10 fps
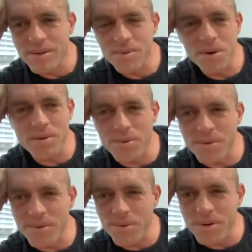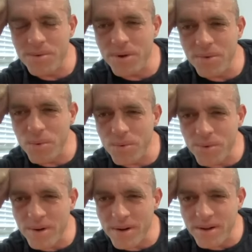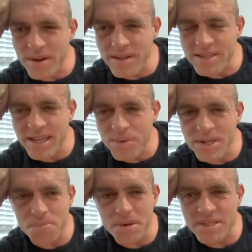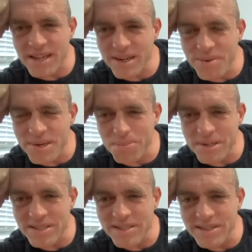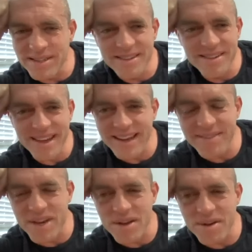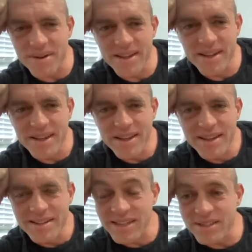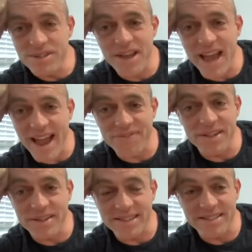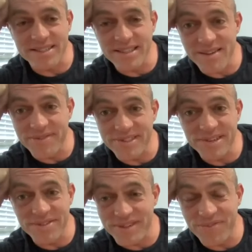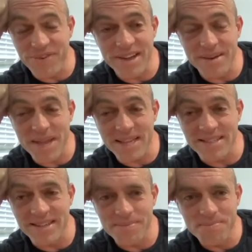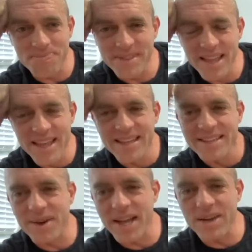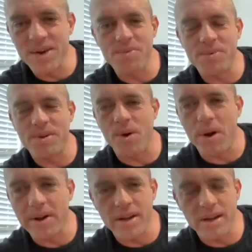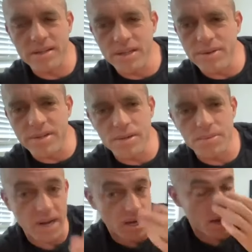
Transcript: what, what, what do you, what? he's like, He went to prison. I go, He went to prison. I didn't even know. He's like, Dude, you have to look at his stuff. It's, it's fucking amazing. So I go, go on uh, YouTube when I